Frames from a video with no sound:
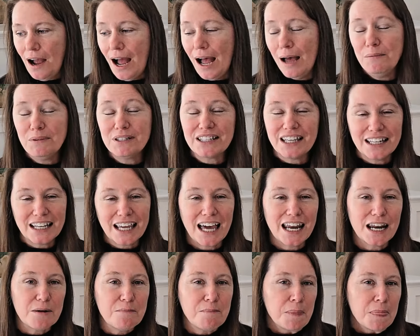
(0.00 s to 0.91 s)
I'm just gonna
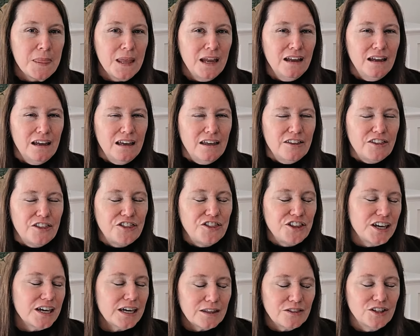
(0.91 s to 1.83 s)
kind of
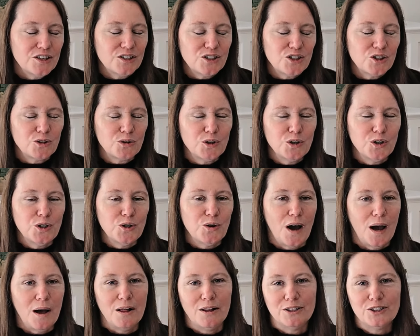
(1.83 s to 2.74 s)
think this
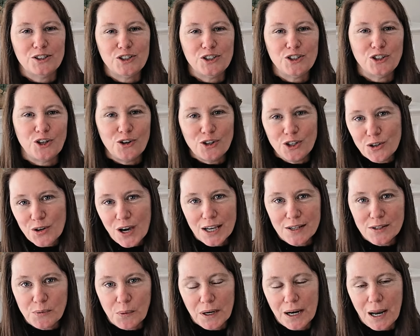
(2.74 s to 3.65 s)
through. I'll show you
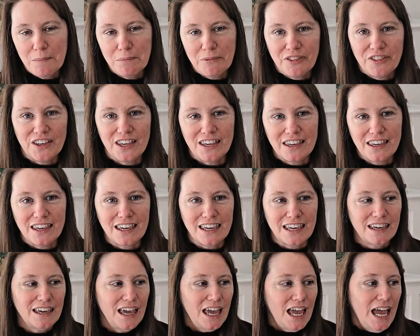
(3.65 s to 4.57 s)
guys what I'm
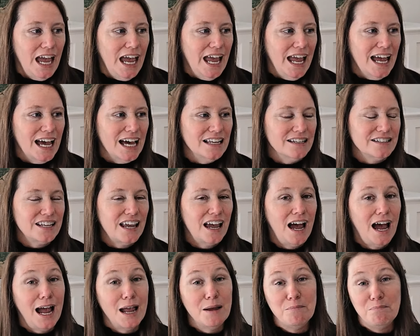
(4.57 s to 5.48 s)
thinking, and
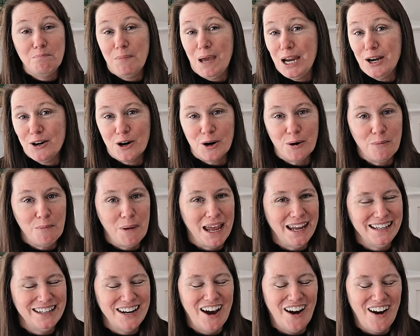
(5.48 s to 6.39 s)
I may or
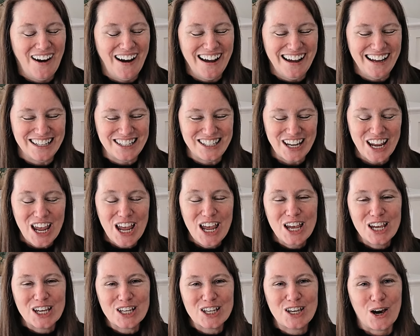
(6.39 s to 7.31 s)
may not
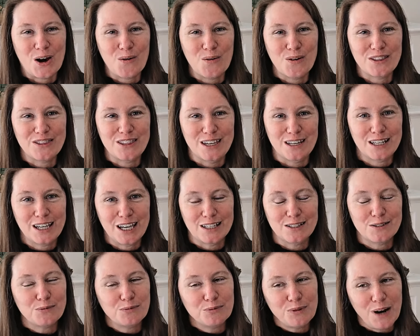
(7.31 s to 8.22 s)
go with it,
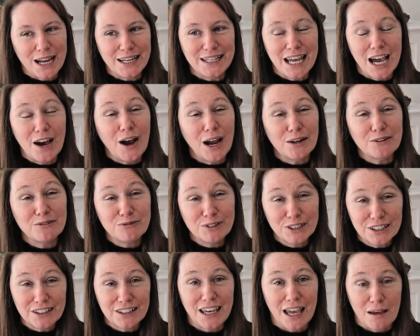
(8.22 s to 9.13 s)
because right now I
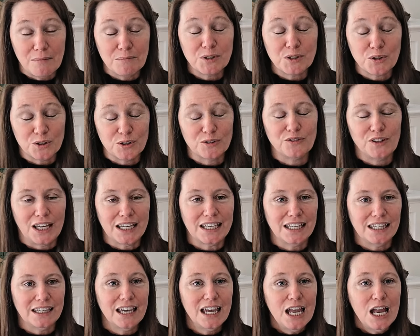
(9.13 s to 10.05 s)
really am sort of
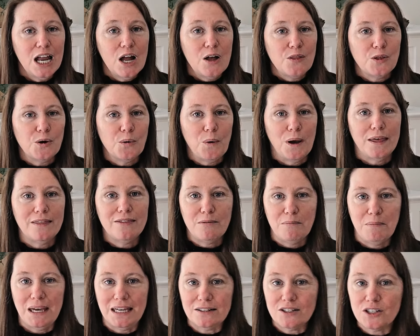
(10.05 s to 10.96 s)
liking the way
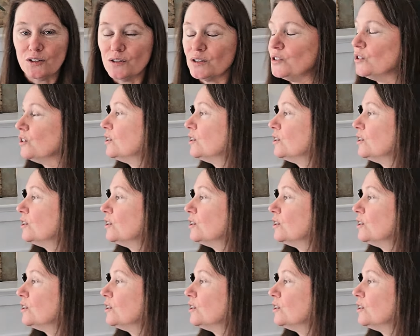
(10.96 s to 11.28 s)
the mantle's